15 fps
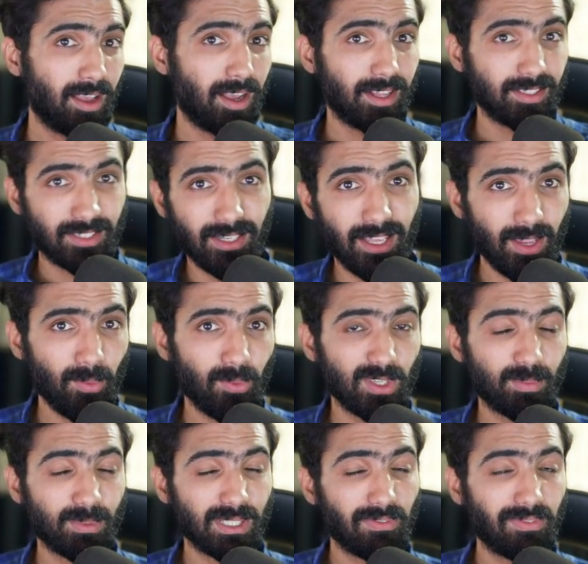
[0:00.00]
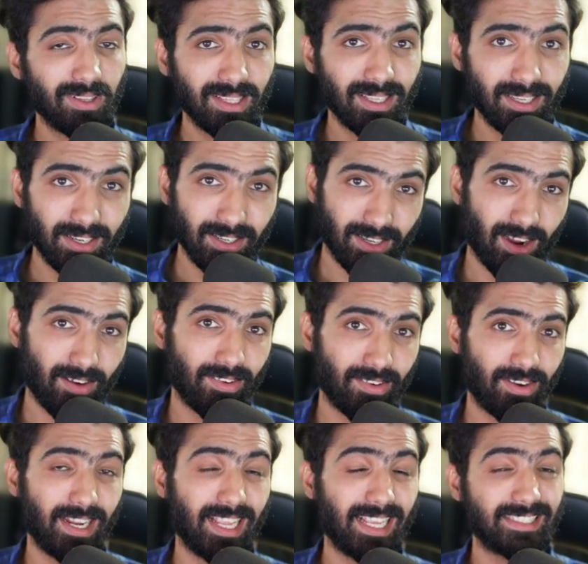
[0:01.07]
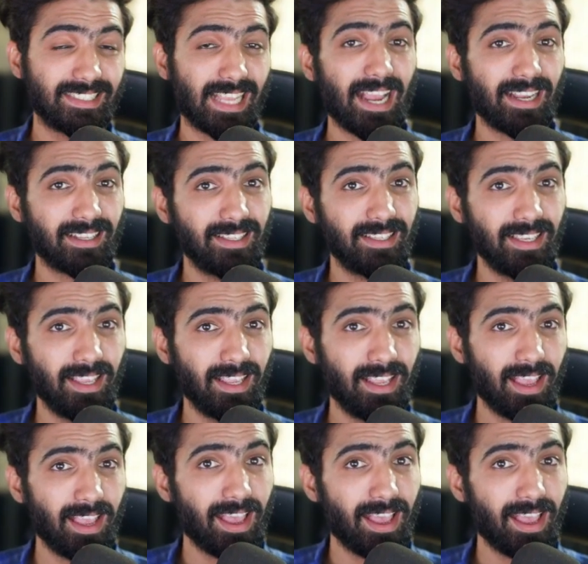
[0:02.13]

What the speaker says: today we're specifically going to cover exactly